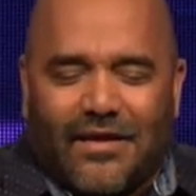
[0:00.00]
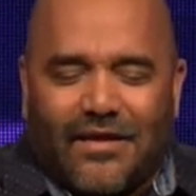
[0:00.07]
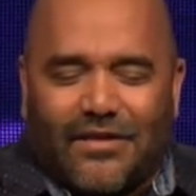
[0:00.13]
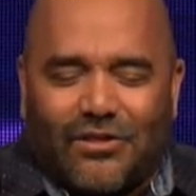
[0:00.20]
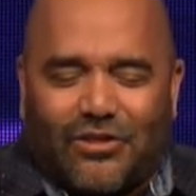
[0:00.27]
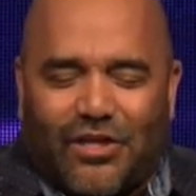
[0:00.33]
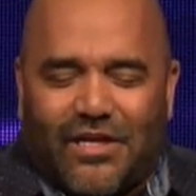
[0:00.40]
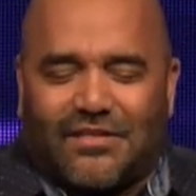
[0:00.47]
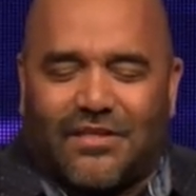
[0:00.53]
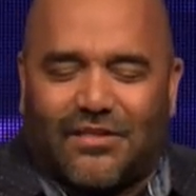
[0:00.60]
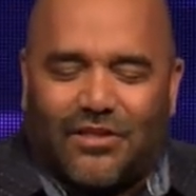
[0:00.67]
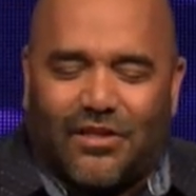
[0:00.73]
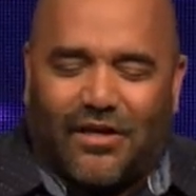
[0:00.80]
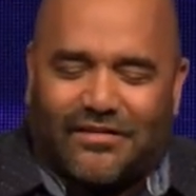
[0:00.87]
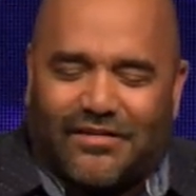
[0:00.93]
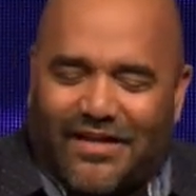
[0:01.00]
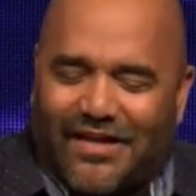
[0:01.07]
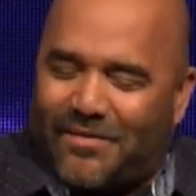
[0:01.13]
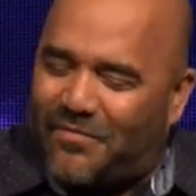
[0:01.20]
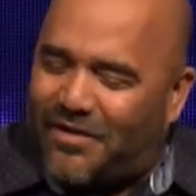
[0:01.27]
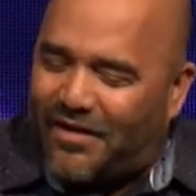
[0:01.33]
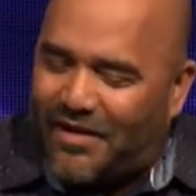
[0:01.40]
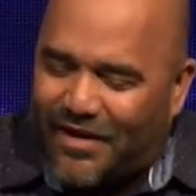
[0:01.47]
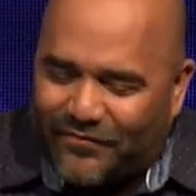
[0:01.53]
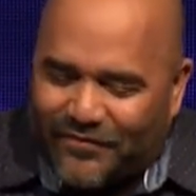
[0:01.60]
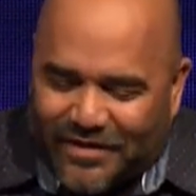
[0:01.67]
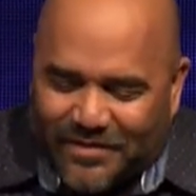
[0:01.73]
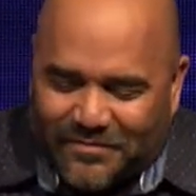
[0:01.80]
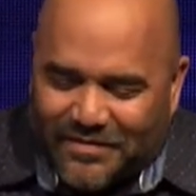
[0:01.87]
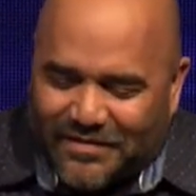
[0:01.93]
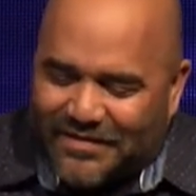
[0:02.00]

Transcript: And Jesus looked at him and loved him.